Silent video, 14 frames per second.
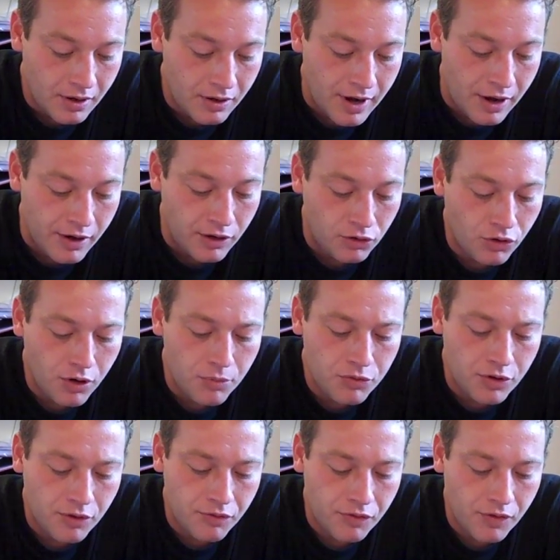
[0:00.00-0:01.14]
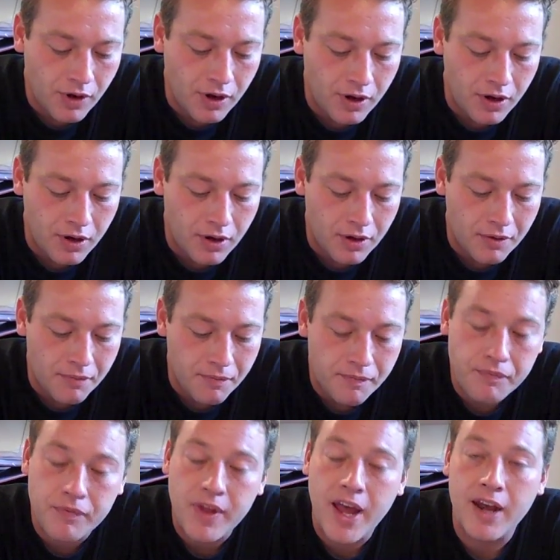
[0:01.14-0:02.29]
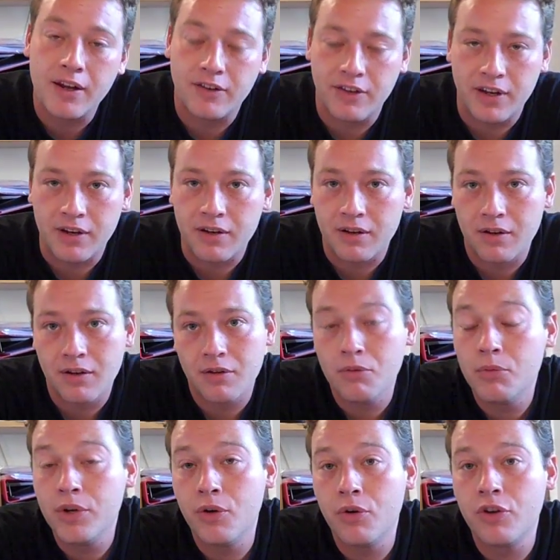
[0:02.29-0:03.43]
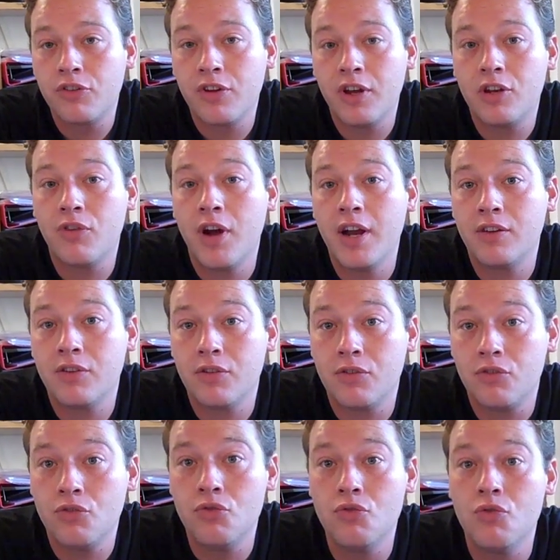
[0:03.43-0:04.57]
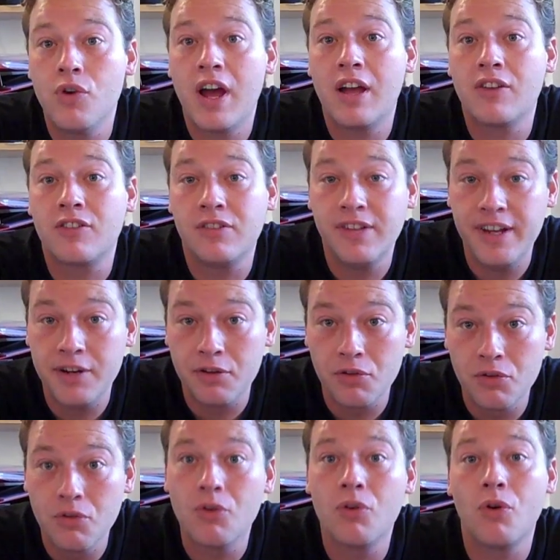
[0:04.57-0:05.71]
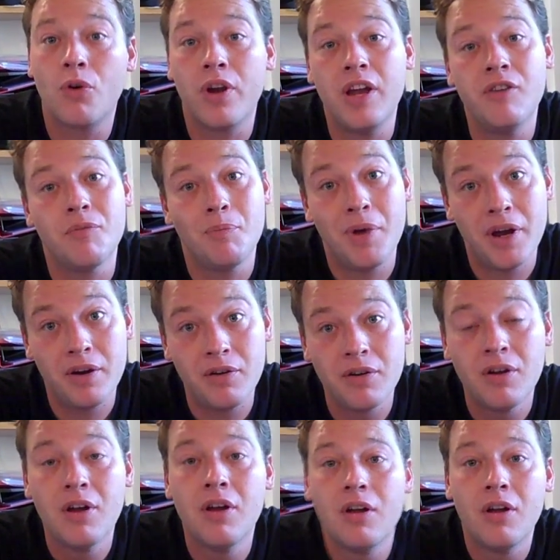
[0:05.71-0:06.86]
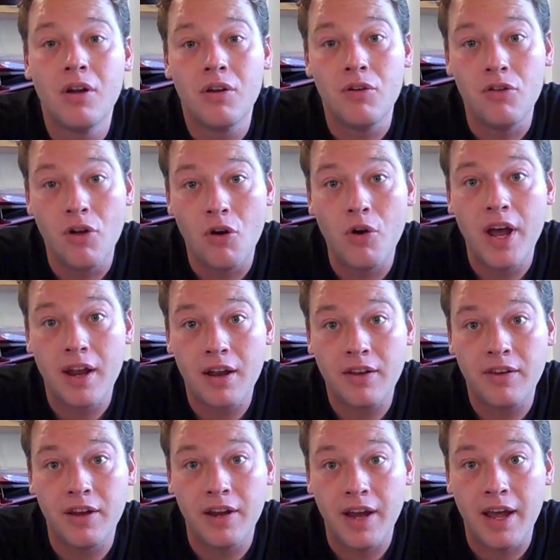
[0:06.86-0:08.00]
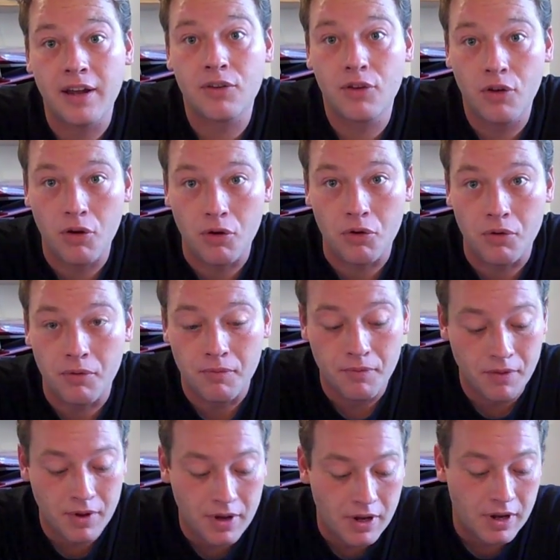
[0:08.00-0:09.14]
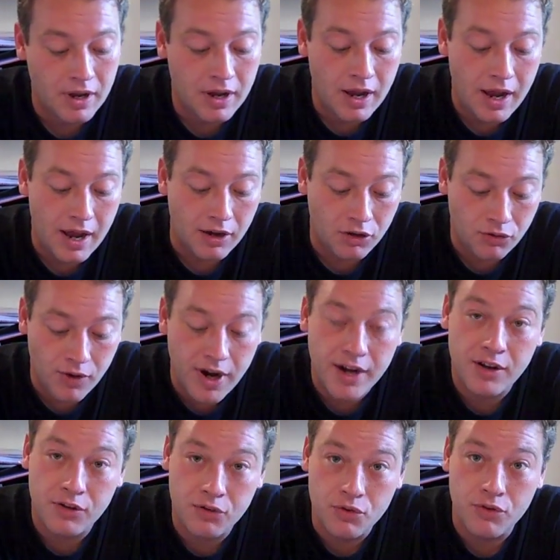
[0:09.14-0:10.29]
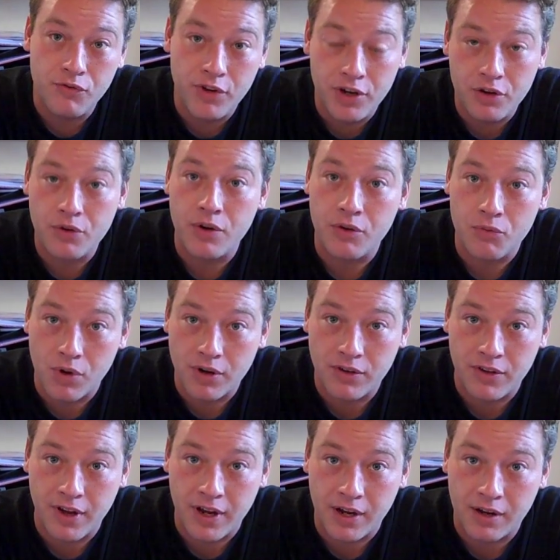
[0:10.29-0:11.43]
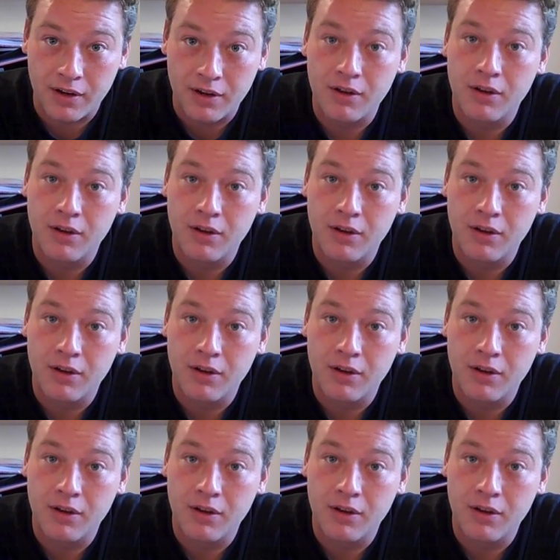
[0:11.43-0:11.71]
Now, in terms of editing, we always say try to do as little, or even better, no editing at all. And try to do the video in one take.